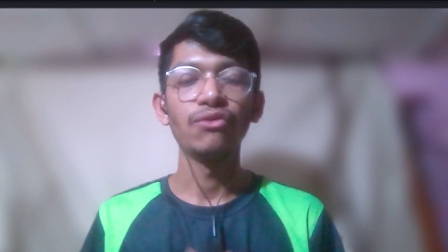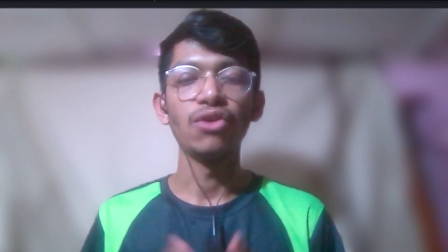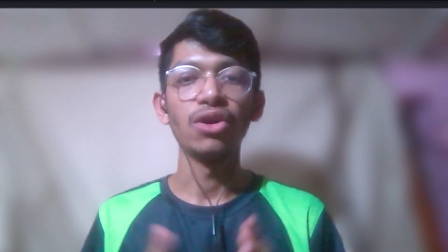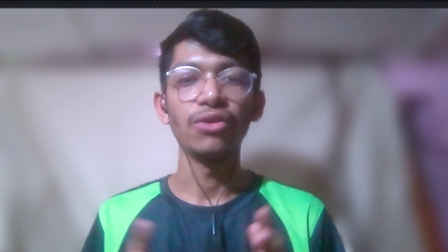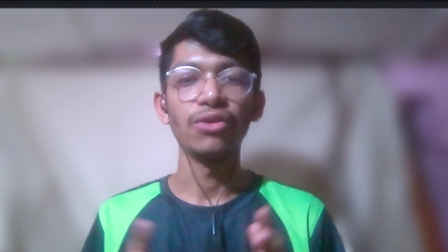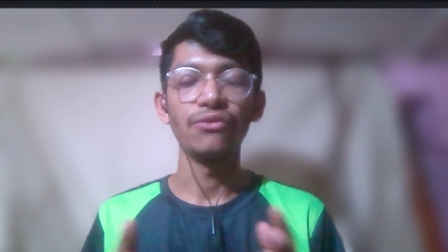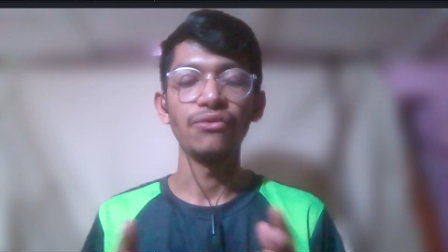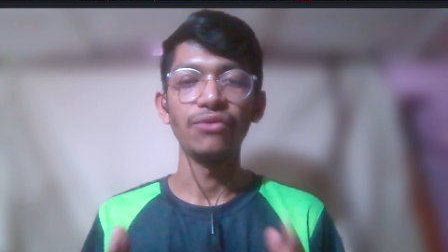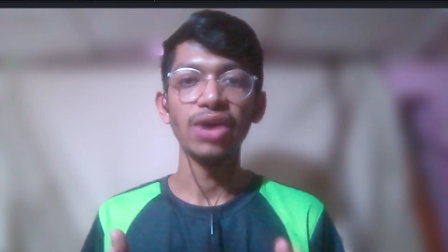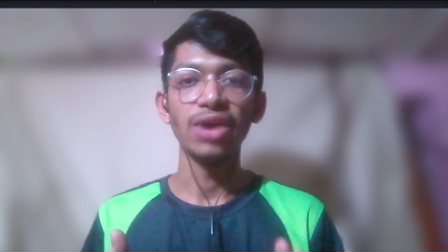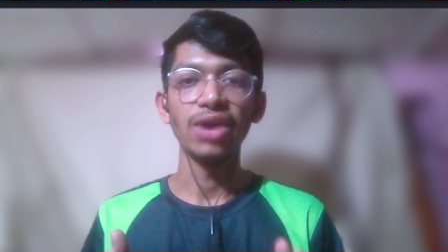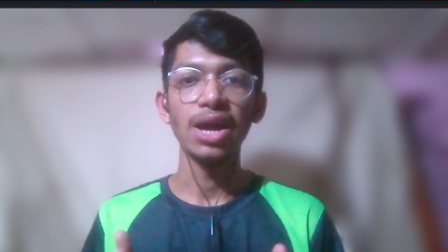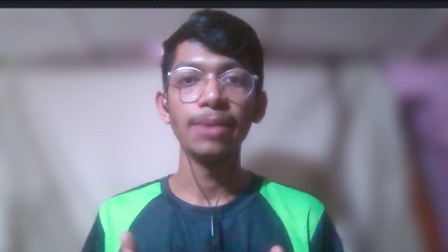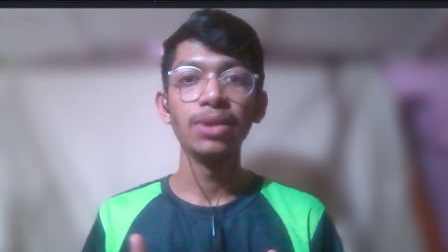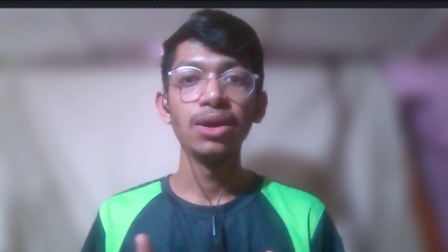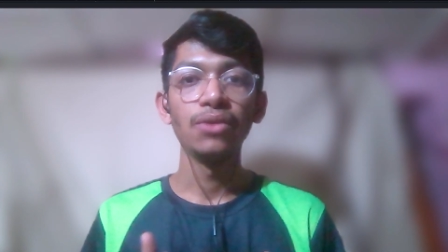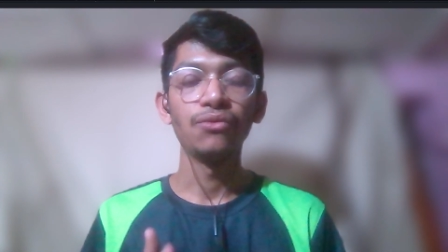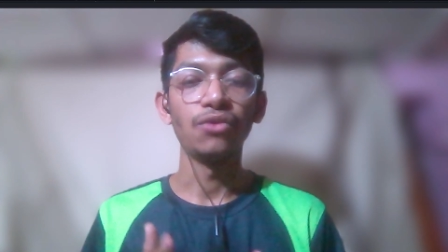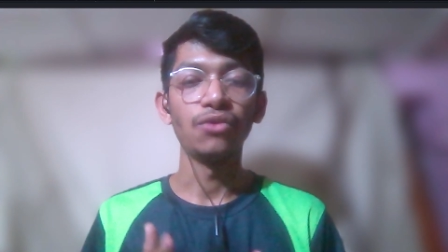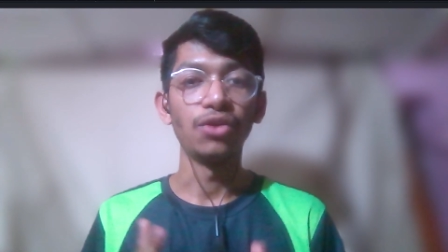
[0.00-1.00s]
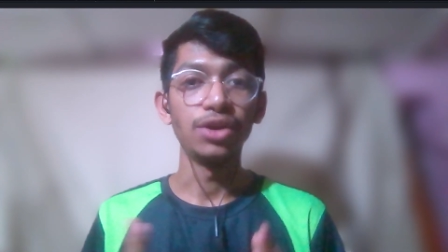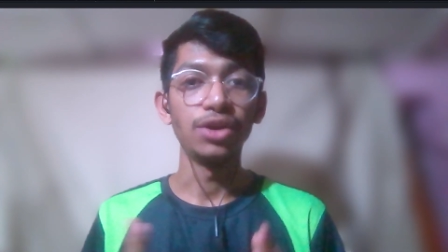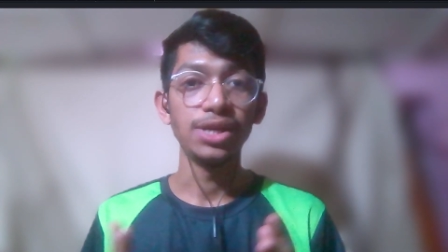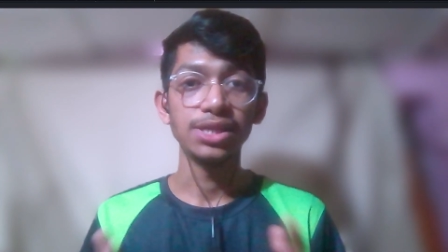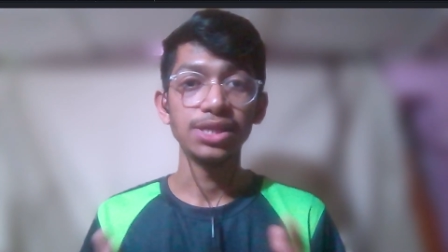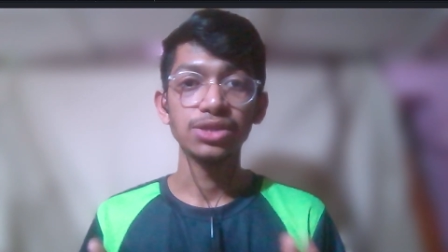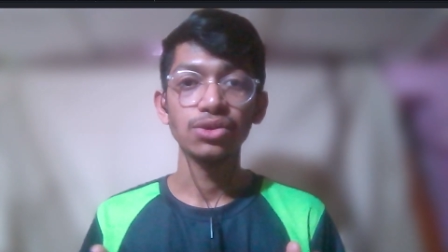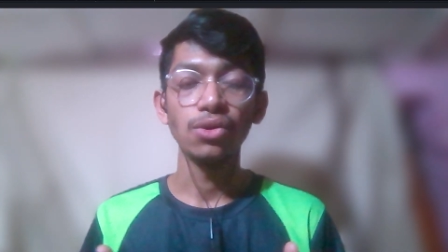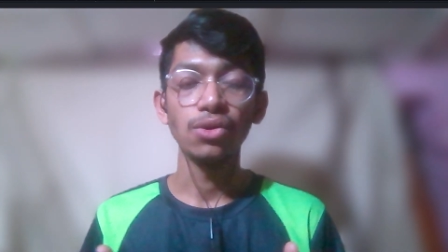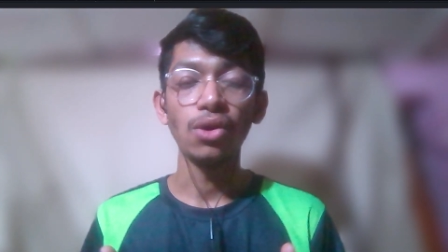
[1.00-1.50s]
for web, for
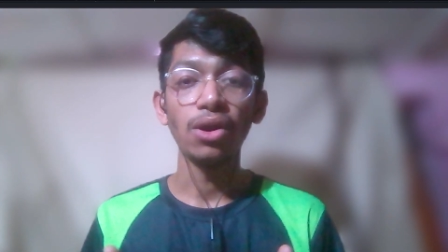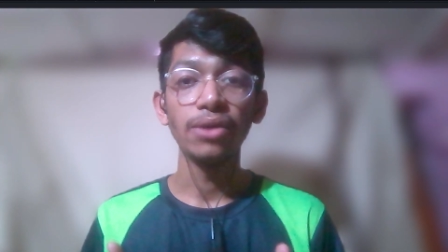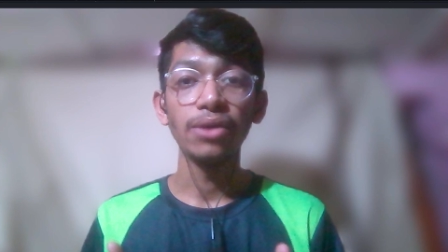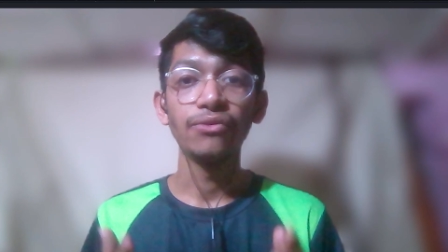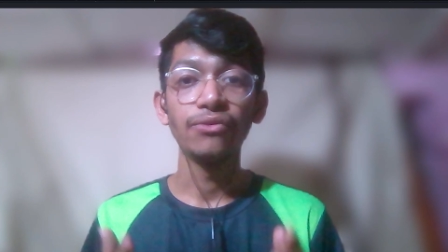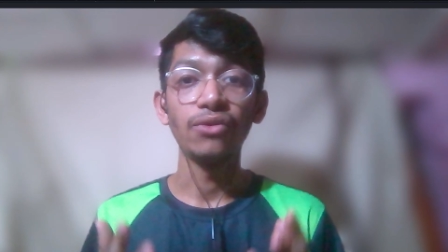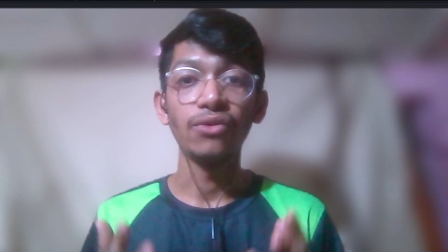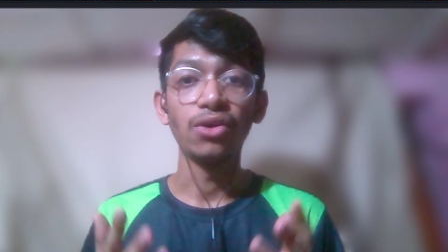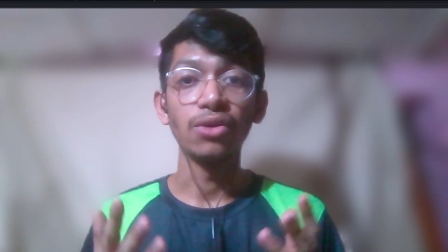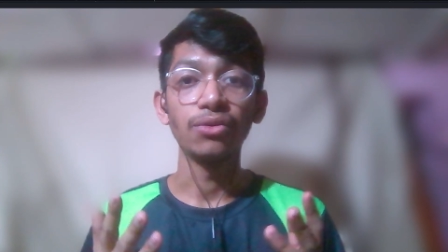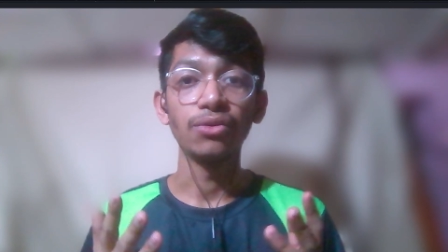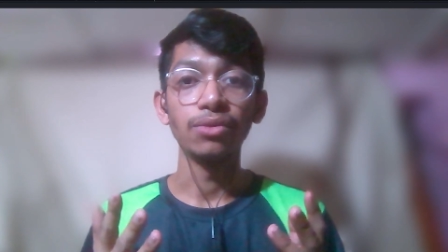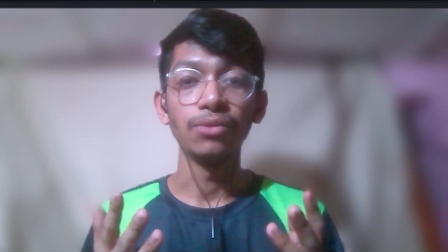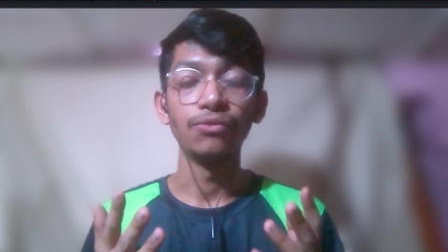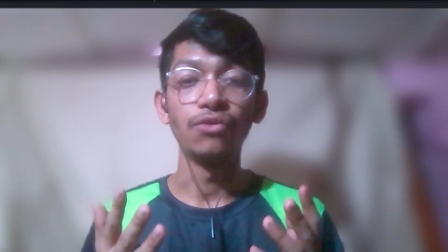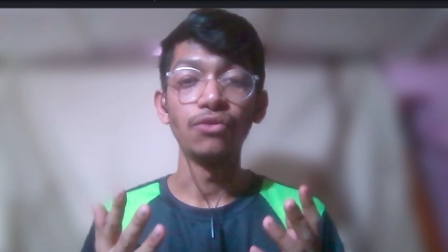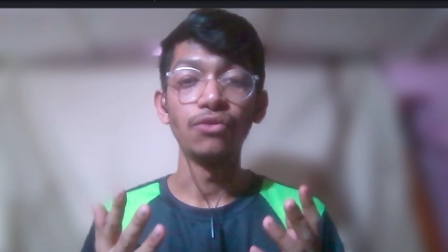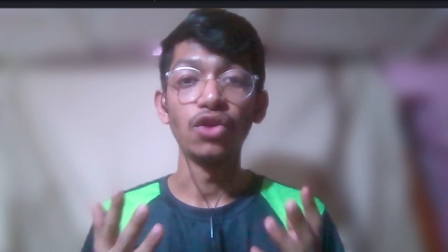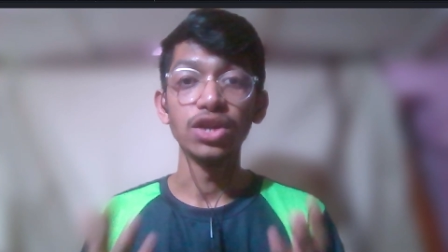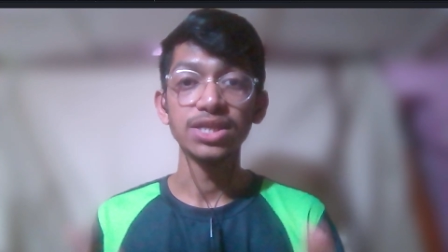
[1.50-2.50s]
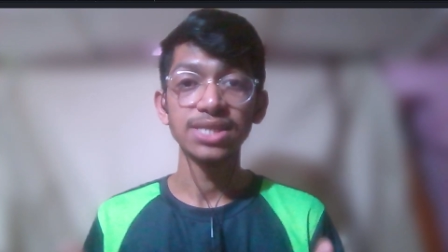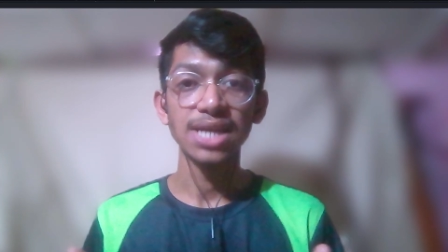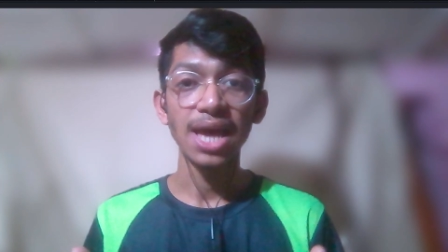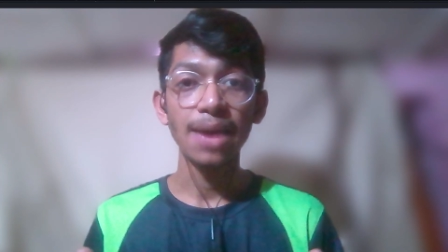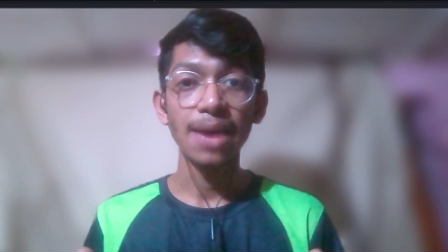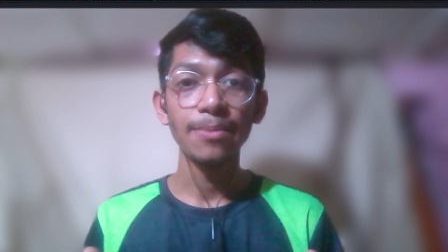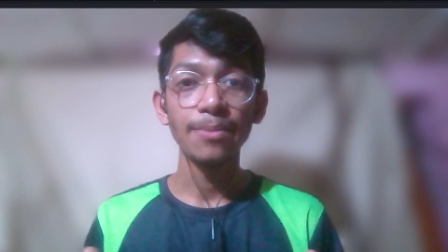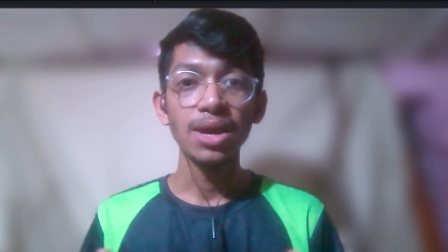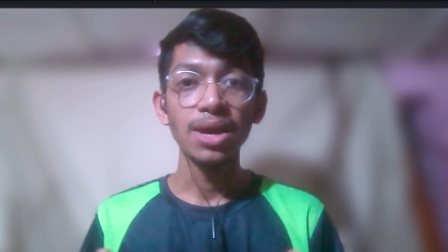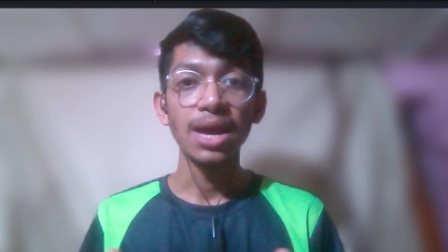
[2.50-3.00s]
Discord, for
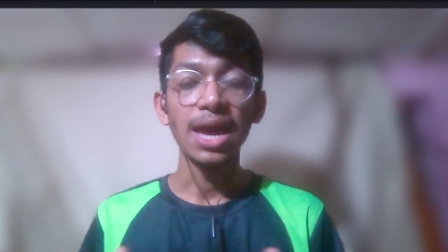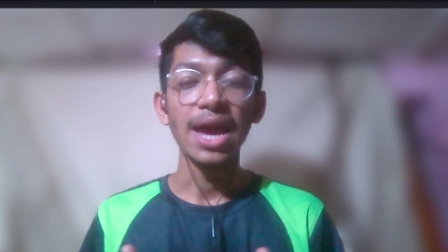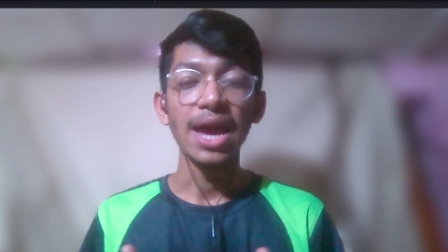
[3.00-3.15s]
WhatsApp,